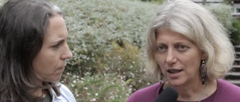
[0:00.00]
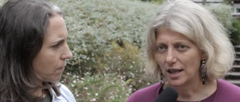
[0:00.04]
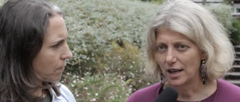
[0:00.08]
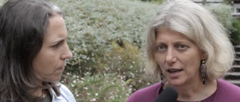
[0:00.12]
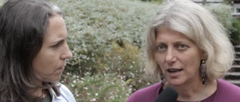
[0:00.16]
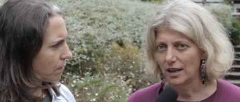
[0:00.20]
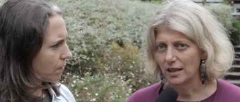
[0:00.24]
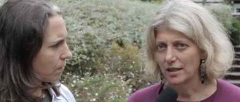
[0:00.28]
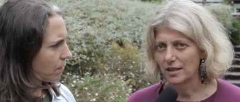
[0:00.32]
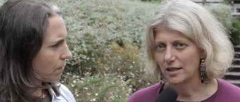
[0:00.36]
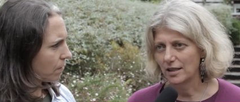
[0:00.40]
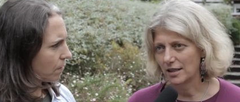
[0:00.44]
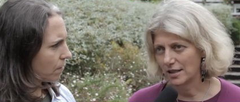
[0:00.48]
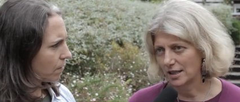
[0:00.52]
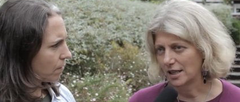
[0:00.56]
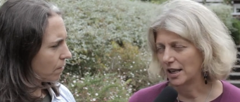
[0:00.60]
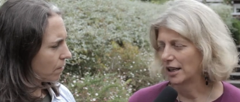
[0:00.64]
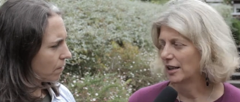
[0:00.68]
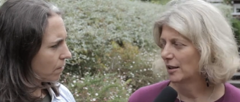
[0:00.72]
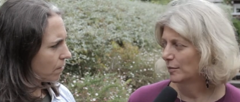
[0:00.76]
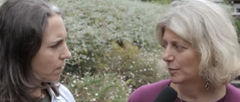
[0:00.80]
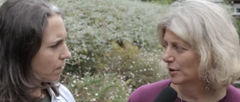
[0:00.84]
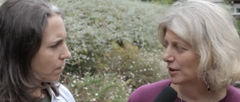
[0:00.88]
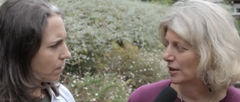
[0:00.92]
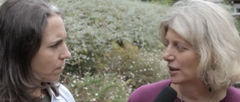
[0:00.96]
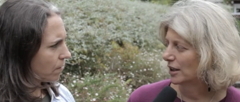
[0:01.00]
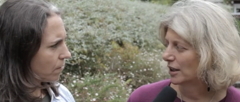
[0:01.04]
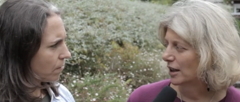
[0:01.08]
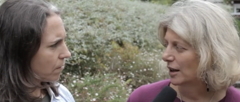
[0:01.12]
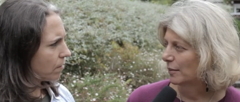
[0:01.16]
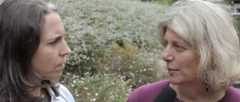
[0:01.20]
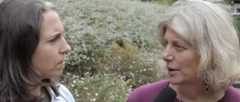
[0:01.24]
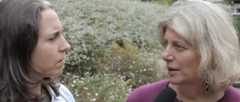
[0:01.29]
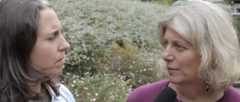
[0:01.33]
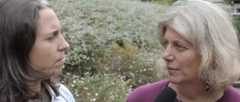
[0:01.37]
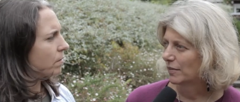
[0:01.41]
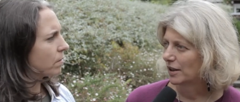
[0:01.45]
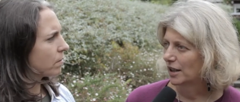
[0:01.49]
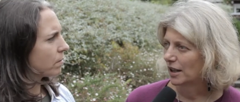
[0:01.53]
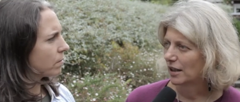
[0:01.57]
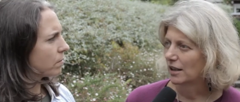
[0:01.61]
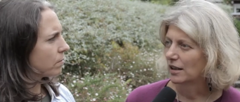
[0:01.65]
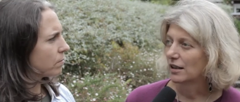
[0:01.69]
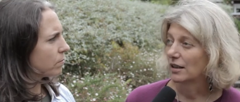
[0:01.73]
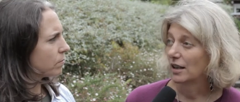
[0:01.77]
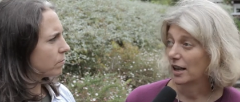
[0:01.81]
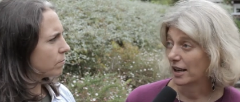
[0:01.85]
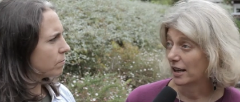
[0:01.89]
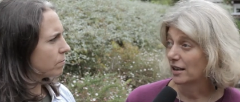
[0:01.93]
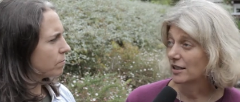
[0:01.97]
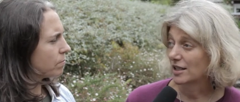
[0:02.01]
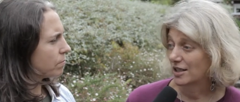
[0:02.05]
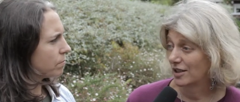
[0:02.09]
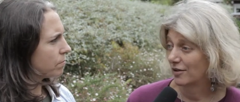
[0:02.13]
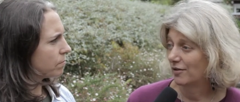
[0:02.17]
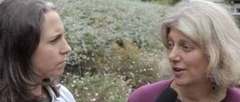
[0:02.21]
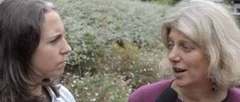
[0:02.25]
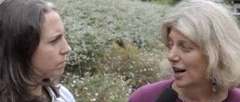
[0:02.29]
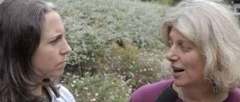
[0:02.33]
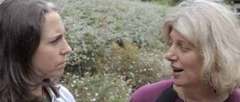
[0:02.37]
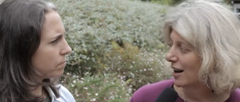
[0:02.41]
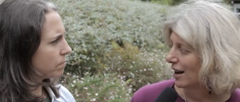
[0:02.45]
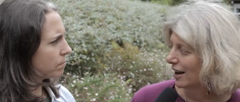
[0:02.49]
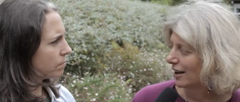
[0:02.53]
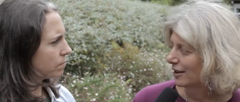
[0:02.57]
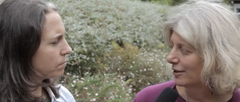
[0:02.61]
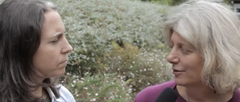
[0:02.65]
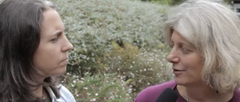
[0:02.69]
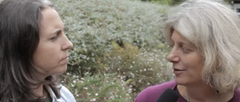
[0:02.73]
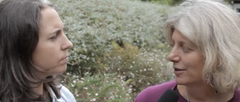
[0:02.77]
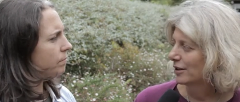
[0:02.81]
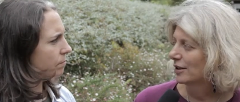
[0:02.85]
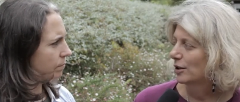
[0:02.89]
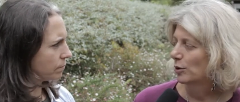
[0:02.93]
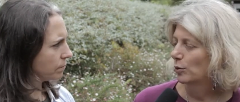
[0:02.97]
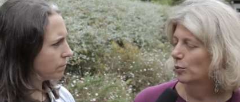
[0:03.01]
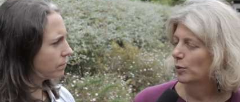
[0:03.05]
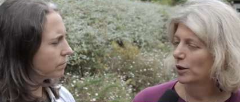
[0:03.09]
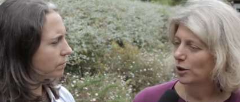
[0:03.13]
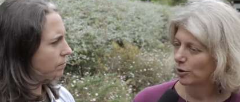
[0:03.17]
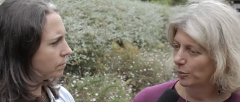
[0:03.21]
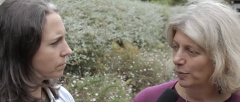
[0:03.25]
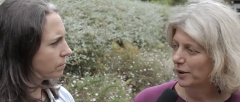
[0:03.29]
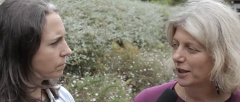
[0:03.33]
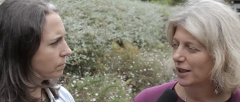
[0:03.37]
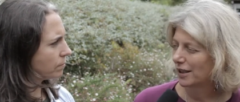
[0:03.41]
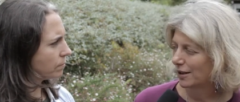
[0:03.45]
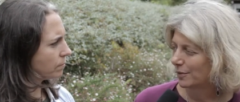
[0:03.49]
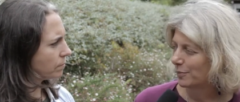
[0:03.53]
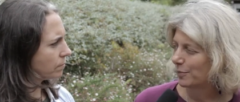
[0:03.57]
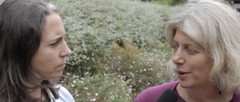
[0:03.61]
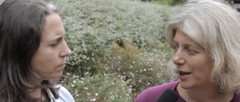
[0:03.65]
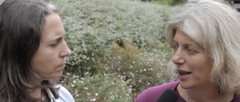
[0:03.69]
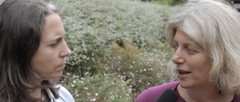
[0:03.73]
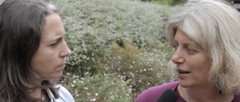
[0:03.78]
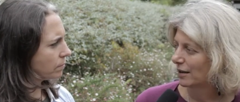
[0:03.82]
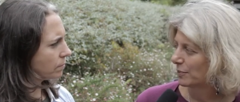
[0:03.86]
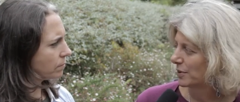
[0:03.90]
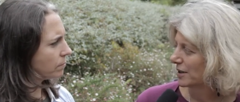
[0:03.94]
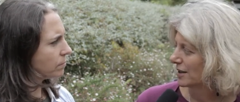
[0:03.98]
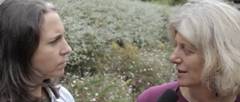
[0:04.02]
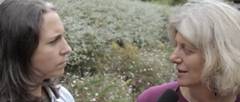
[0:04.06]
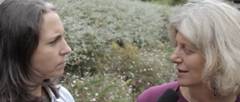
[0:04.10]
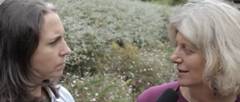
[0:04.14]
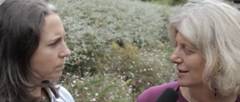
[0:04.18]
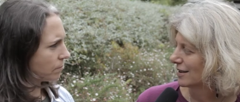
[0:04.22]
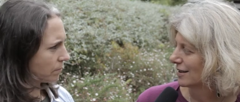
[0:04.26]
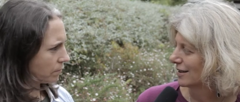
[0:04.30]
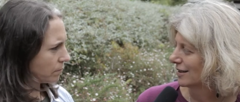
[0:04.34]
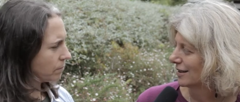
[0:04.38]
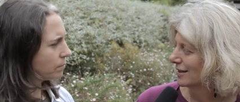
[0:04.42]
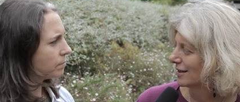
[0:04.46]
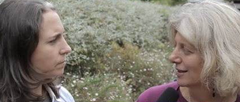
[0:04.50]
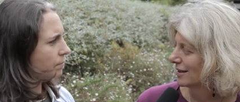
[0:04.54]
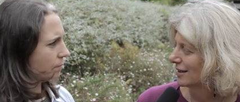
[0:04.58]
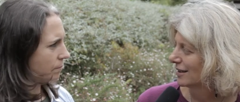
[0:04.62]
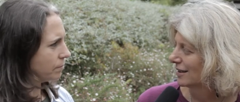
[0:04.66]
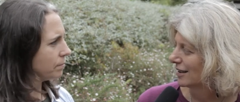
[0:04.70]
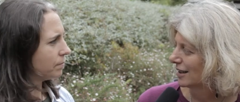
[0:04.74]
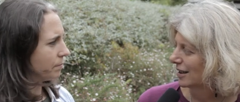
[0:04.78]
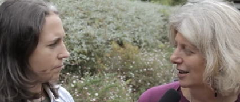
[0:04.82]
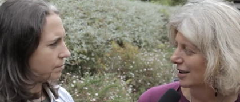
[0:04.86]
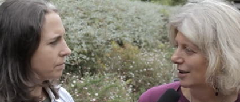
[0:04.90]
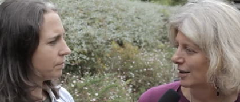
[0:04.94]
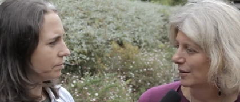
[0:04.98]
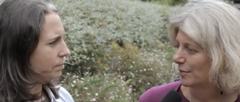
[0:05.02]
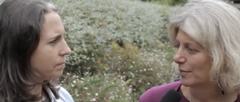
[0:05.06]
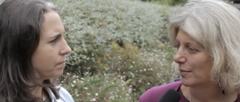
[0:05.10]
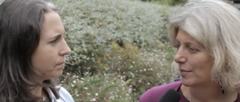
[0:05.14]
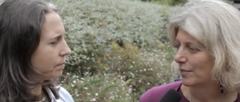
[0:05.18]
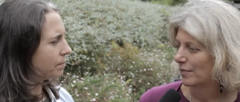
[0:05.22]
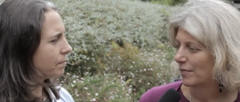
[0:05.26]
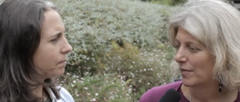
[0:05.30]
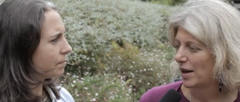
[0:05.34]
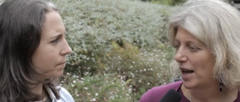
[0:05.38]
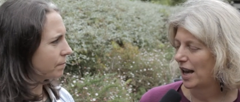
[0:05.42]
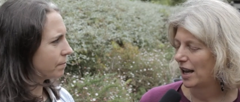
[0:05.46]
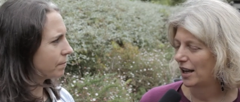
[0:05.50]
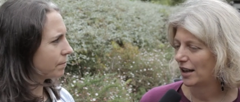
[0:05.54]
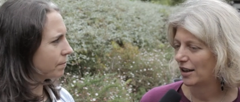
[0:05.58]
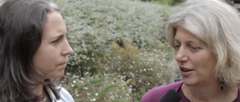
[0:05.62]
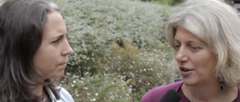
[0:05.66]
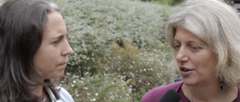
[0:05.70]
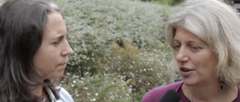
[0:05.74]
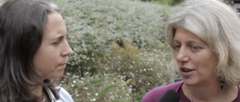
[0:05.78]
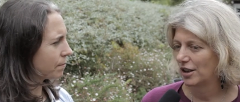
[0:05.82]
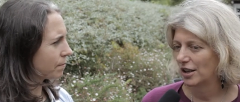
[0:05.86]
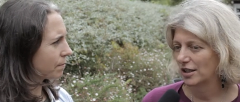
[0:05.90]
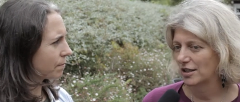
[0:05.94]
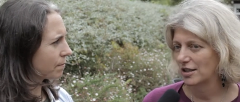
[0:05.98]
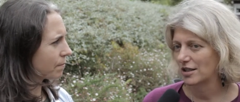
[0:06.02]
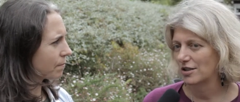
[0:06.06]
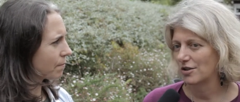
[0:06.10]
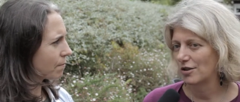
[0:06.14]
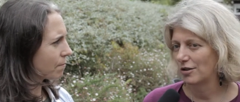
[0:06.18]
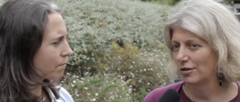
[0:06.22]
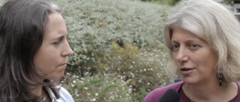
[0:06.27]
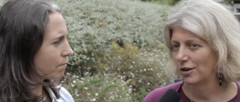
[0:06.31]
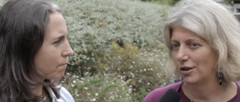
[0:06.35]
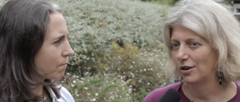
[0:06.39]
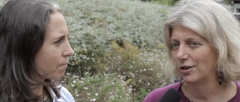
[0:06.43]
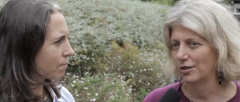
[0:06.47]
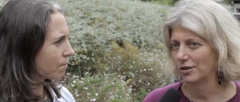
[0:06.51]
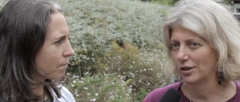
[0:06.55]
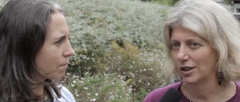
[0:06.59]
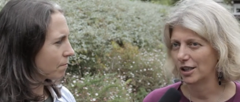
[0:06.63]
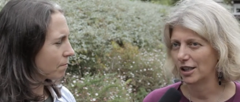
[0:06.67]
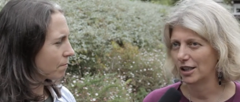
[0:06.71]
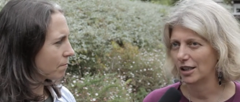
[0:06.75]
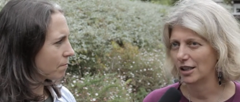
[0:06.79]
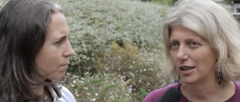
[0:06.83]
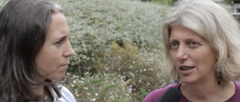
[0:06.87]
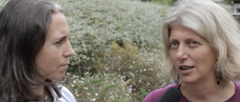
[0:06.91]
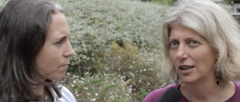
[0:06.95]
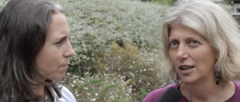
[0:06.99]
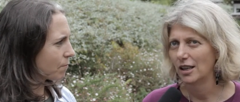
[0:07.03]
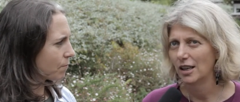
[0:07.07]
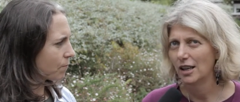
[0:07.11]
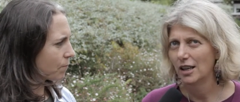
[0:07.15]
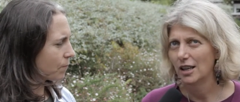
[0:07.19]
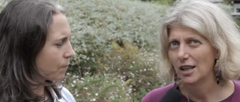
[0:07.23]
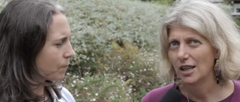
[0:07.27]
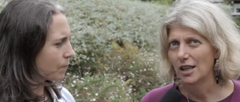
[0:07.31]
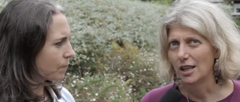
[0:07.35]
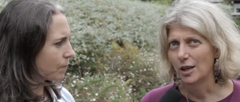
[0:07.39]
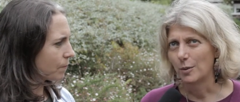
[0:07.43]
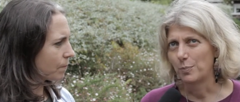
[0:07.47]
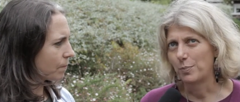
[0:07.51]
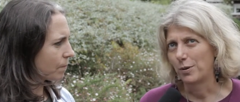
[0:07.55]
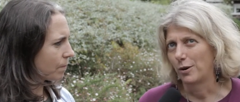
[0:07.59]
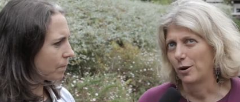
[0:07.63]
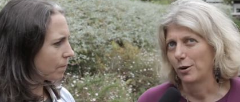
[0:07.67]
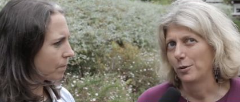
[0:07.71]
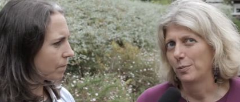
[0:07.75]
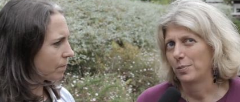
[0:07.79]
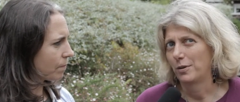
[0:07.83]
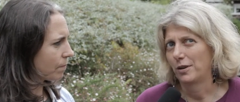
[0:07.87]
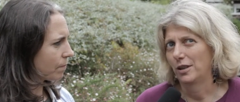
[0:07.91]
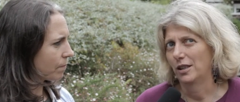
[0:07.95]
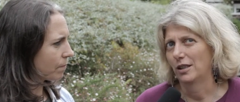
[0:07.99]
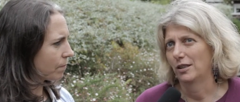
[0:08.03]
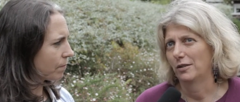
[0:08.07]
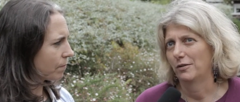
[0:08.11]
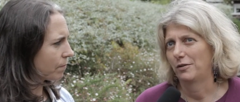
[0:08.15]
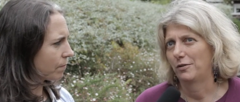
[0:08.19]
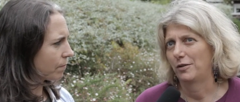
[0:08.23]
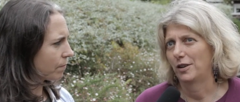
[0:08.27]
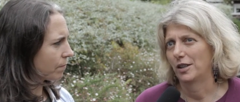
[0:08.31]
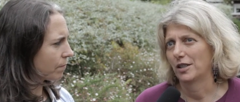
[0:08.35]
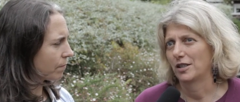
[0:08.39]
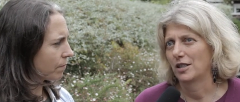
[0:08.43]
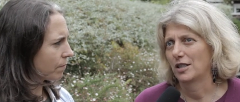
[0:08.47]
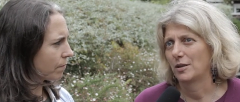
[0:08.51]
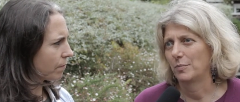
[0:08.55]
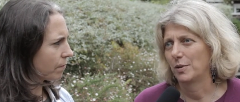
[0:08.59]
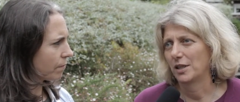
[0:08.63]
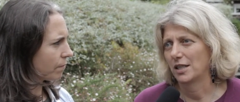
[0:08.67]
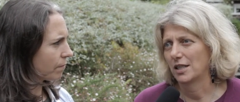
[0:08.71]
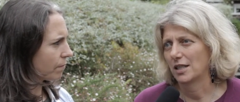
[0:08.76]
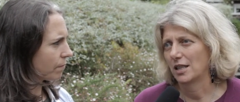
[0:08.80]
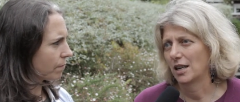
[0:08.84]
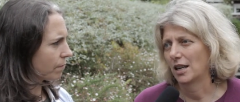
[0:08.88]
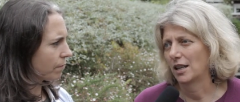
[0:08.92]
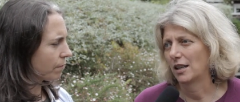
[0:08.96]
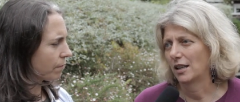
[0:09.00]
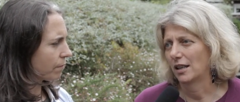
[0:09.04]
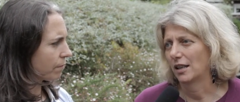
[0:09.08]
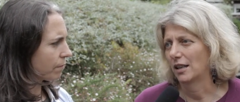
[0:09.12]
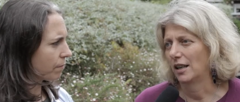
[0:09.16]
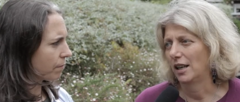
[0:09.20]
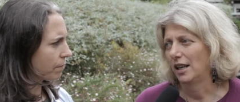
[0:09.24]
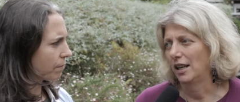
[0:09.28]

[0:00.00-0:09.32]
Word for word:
Speaker 1: that are sustainable, and I mean that like survive, will be impact businesses, um, and it's no longer appropriate for us to be starting